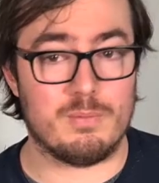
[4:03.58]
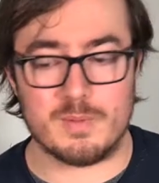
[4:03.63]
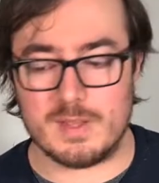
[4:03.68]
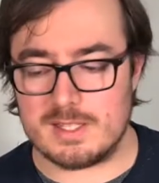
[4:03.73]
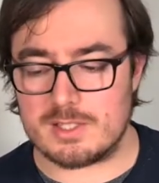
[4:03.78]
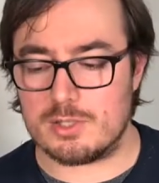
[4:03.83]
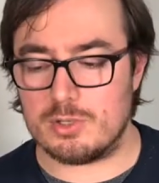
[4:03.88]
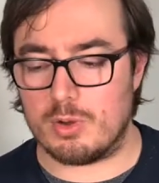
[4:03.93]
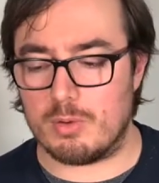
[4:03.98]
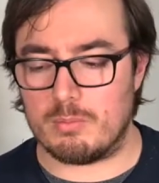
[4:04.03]

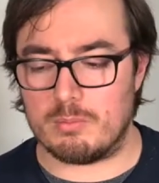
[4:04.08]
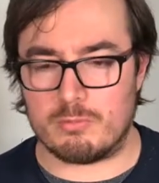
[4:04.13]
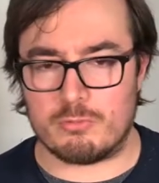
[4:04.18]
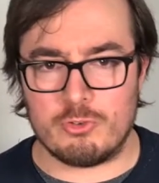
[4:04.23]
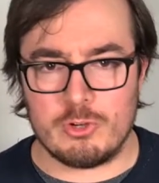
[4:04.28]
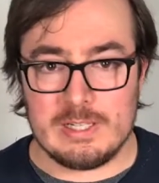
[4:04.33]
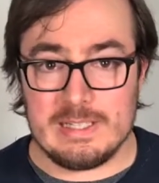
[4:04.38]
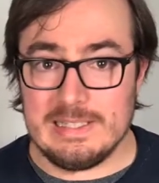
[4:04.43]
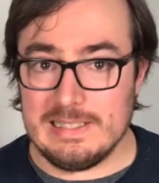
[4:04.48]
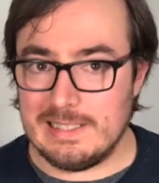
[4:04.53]
There's not
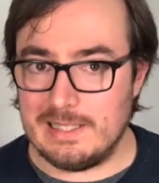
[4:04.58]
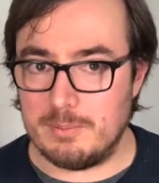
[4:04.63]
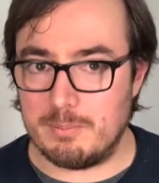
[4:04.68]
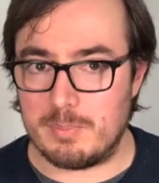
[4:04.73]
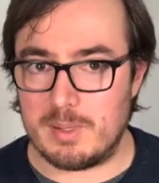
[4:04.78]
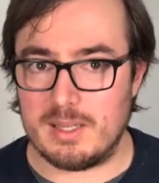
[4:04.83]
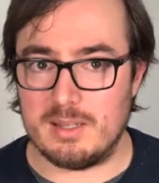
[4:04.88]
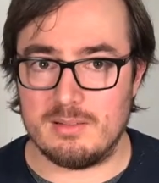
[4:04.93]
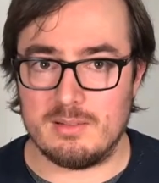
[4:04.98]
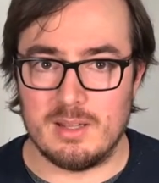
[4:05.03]
really
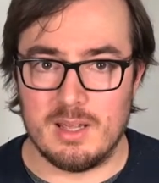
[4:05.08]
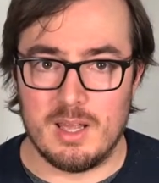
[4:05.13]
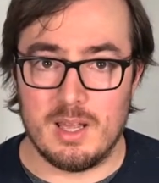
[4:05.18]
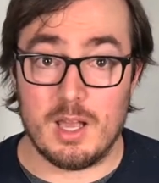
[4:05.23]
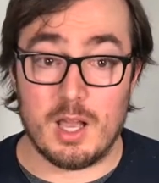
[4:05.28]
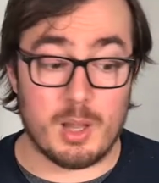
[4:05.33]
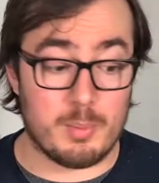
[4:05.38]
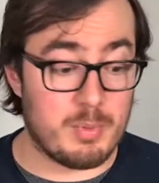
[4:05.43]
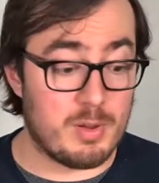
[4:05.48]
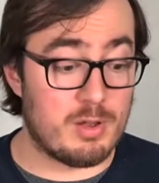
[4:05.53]
been,
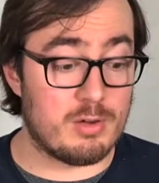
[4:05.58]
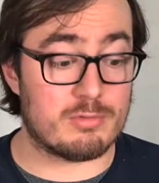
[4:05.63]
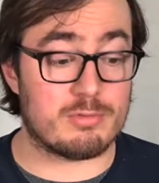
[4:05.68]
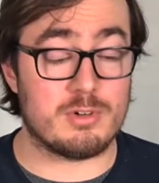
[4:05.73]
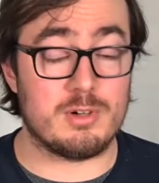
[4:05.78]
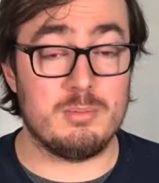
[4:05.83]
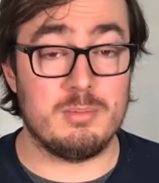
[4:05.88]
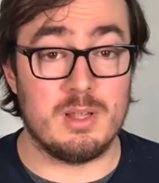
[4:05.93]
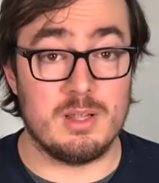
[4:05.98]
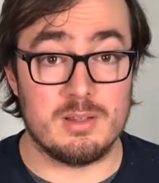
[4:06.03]
apart
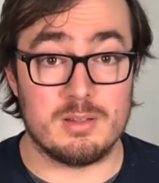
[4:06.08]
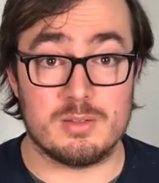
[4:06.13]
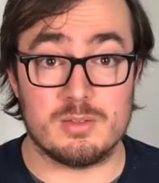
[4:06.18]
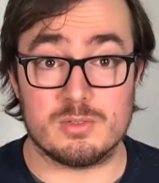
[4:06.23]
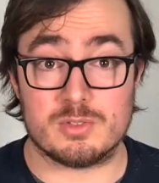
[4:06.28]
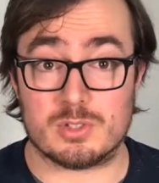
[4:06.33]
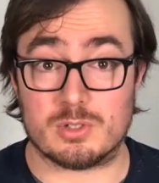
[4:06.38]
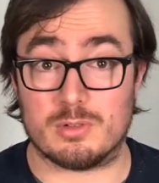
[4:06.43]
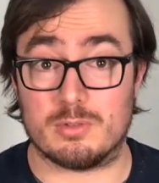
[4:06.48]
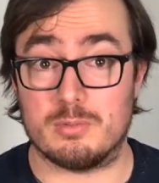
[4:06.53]
from
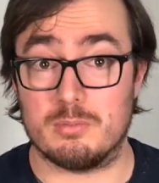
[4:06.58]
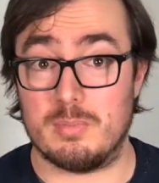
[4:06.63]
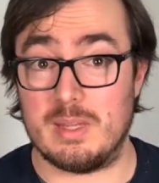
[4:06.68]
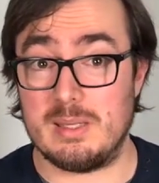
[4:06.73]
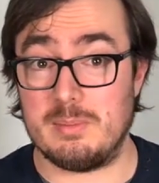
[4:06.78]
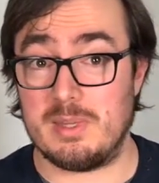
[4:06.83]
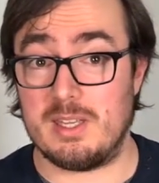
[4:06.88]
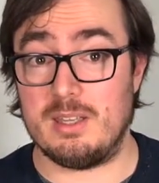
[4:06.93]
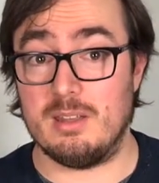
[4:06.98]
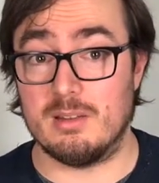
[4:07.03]
sort of
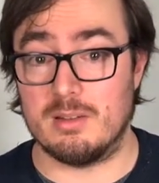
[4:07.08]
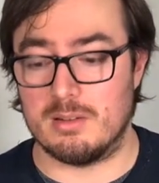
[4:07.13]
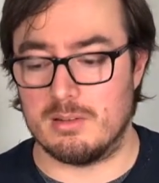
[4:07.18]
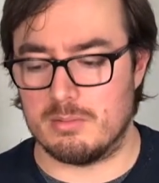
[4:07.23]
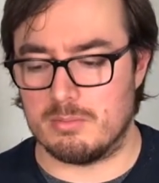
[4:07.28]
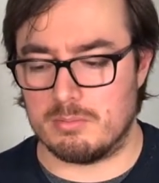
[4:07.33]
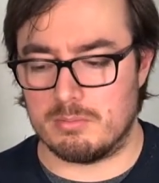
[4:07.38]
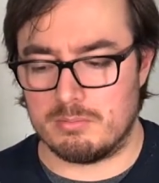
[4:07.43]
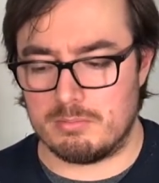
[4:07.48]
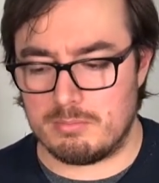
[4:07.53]
maybe
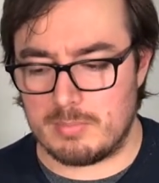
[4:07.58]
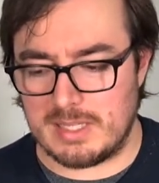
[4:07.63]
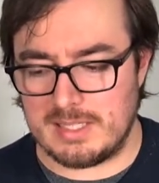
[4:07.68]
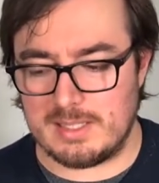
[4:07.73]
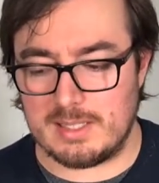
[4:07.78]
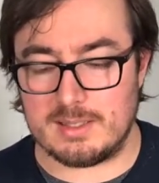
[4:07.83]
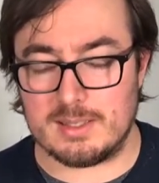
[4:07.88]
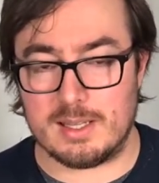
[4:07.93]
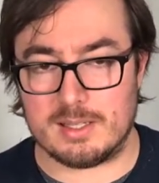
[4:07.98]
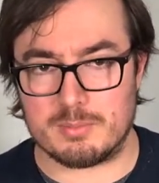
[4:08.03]

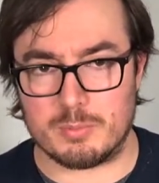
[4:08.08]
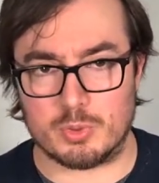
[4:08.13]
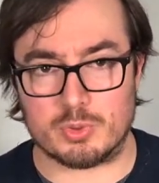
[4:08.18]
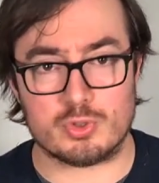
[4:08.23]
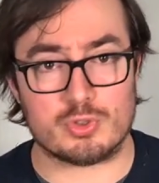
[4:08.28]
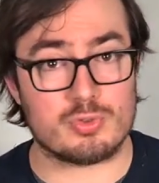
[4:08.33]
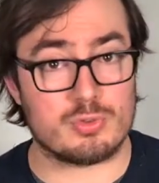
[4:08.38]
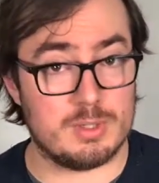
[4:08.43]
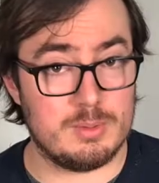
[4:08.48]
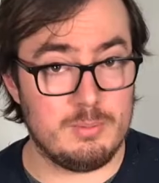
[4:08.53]
making that more
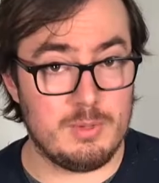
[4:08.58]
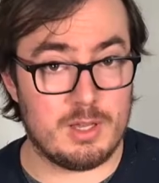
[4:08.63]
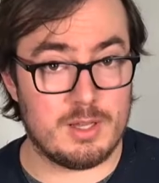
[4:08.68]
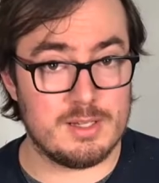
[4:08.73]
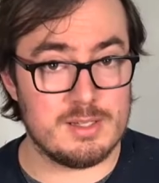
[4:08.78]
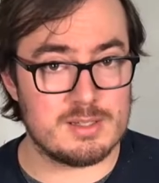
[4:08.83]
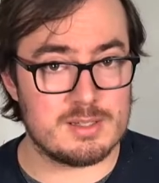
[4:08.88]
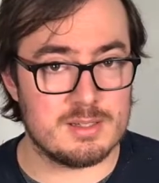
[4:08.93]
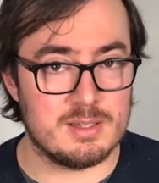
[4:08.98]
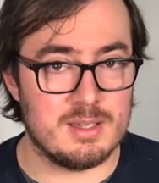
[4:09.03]

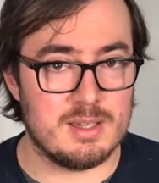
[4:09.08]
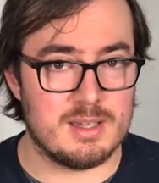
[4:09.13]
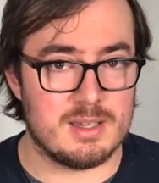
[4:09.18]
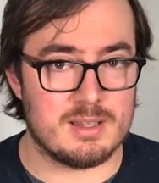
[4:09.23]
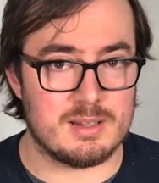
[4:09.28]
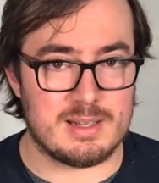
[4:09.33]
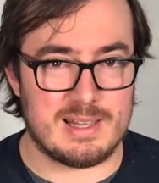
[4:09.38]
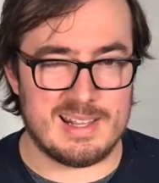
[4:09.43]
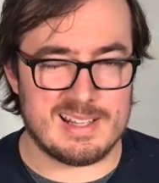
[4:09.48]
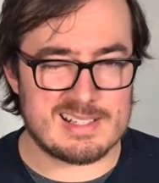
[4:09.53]
streamlined,
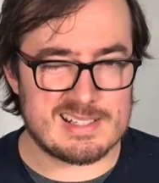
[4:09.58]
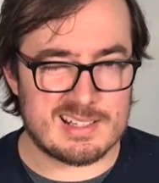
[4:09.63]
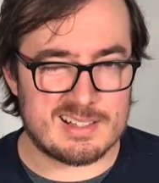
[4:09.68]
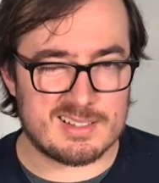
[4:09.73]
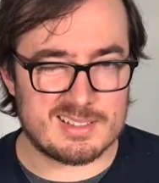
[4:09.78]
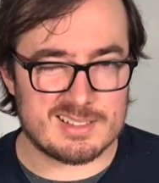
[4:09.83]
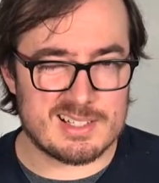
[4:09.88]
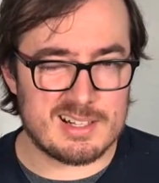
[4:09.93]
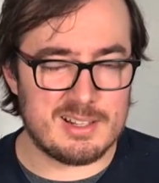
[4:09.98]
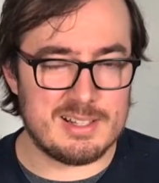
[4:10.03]

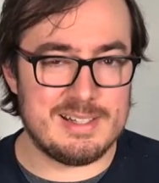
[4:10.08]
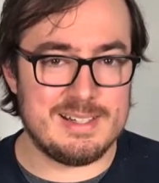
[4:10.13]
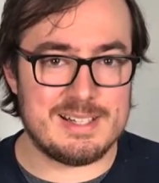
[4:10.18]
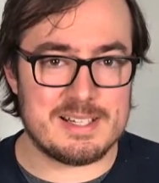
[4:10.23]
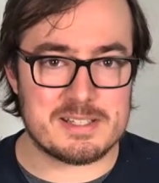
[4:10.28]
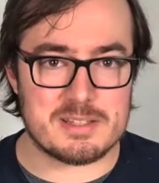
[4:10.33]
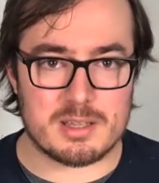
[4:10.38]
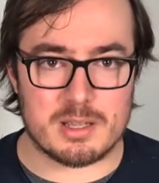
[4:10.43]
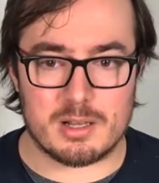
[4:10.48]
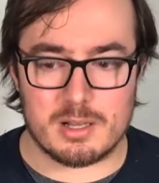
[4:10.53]
slightly
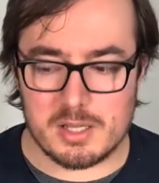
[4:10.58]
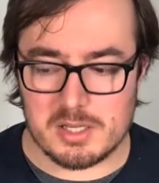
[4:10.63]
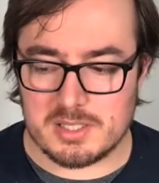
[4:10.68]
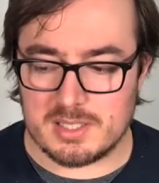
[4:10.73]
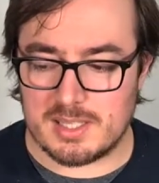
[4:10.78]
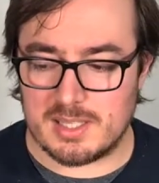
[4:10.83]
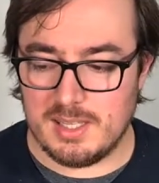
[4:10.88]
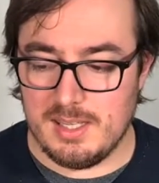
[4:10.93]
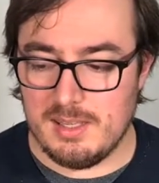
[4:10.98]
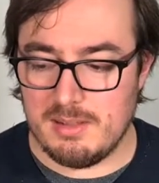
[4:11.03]
less
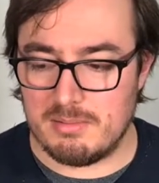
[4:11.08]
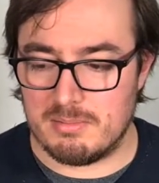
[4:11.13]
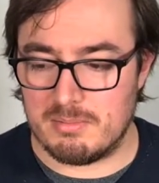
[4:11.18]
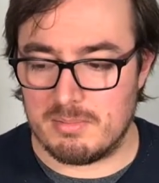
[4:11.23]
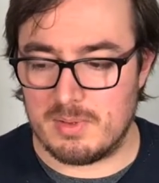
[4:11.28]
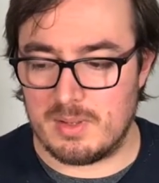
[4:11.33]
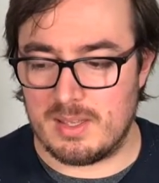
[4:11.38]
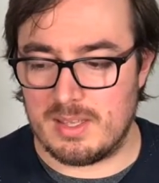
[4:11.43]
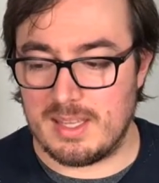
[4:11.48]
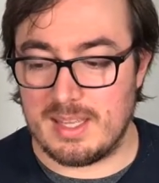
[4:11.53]
clunky,
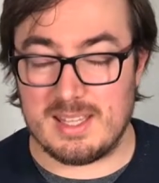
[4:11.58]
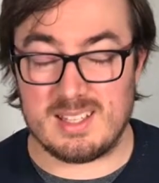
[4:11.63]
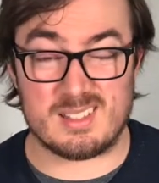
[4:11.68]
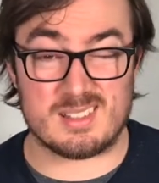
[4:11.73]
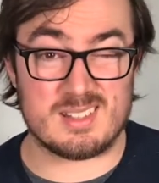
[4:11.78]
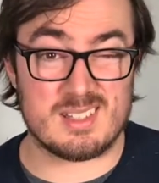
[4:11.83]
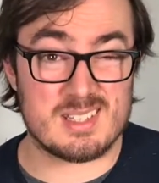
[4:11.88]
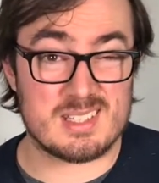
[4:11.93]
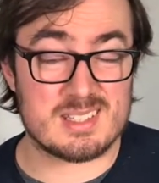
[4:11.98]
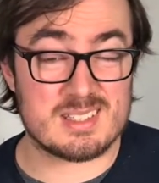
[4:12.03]
it's
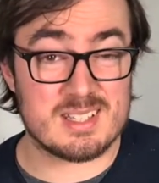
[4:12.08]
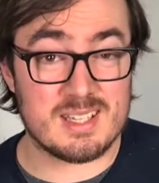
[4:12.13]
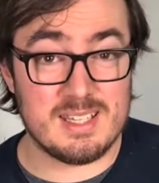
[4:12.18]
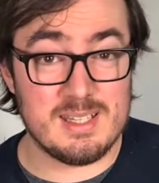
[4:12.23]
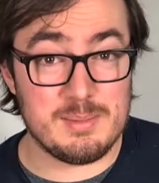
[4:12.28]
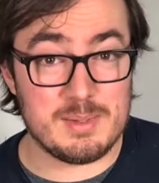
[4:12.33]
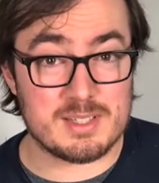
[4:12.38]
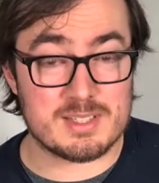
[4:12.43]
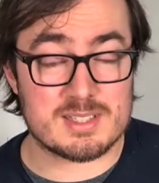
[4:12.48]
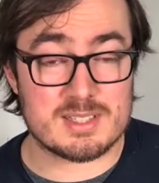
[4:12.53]
the
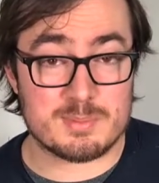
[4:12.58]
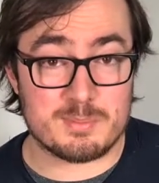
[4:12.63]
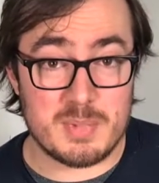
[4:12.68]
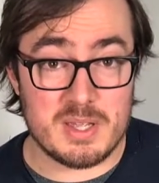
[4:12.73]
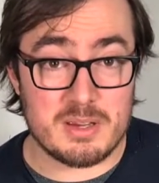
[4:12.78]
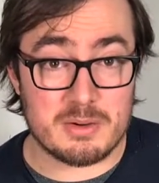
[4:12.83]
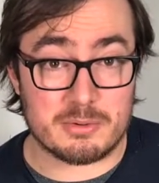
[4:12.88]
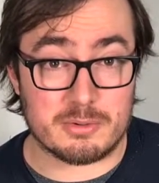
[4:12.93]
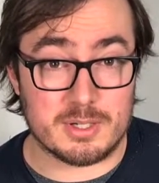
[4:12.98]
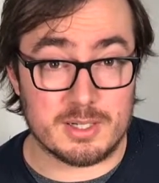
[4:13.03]
same
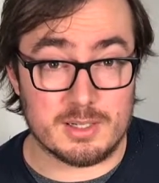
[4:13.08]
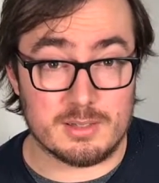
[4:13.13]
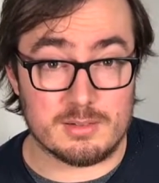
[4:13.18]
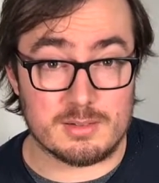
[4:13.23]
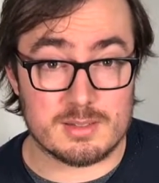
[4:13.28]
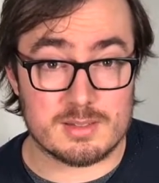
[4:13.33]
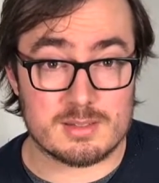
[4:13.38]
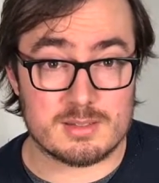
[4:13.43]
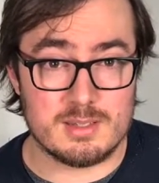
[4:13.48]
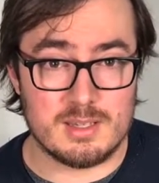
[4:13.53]

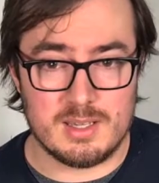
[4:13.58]
experience.